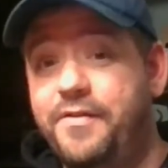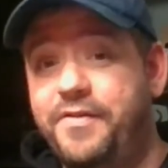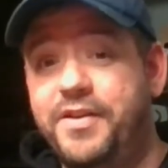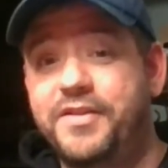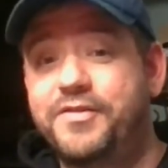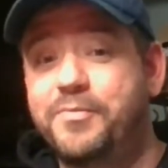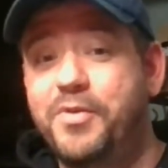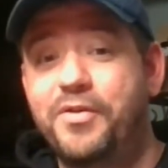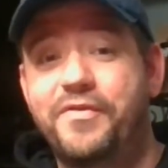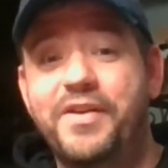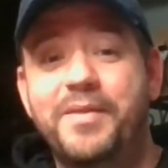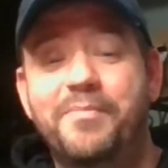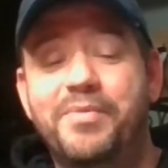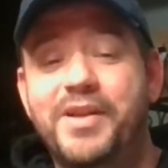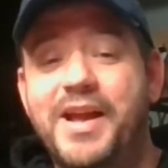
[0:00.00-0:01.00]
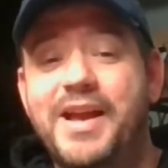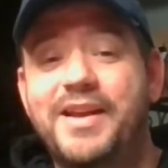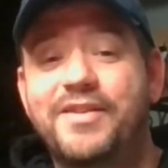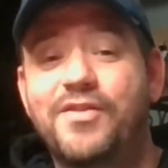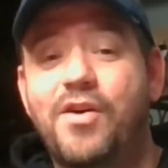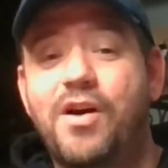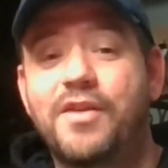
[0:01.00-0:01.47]
love this movie. Blade
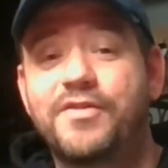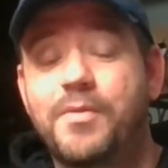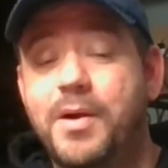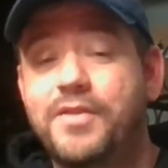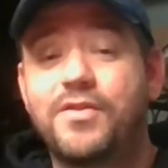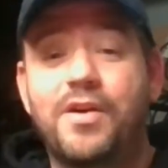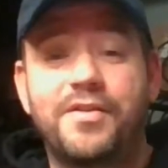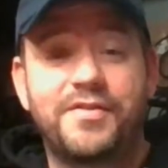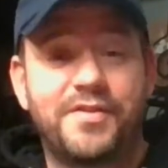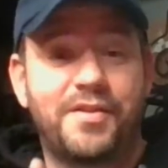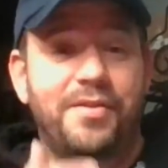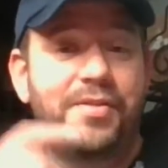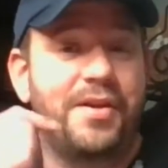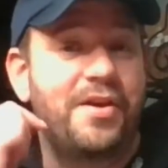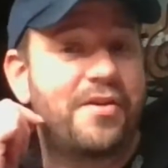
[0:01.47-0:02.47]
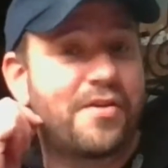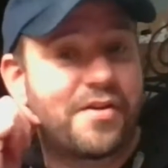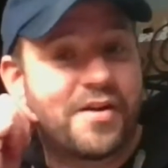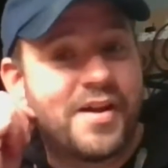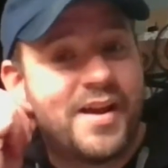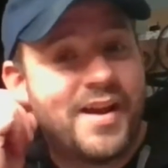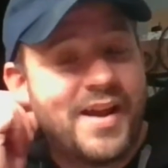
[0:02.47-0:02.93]
is awesome. I saw this in the
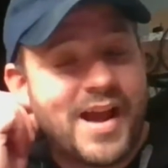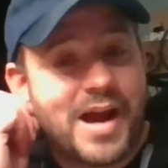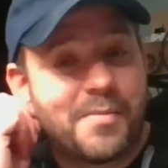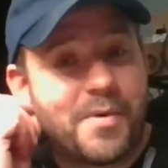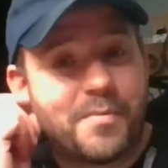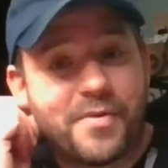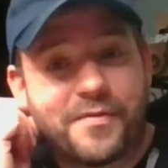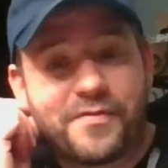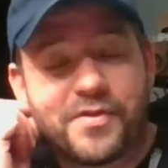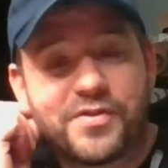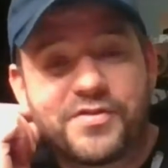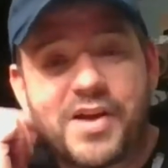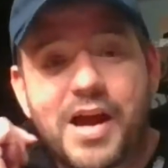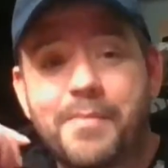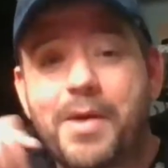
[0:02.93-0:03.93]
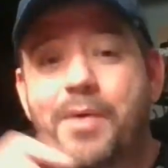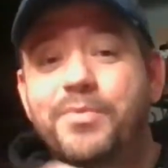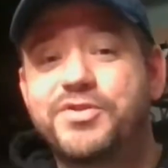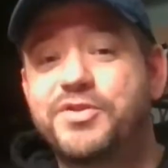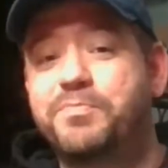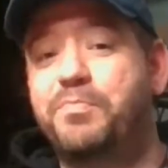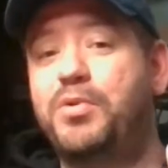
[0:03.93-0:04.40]
theater. I remember the first time I
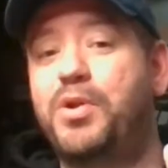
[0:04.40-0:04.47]
was just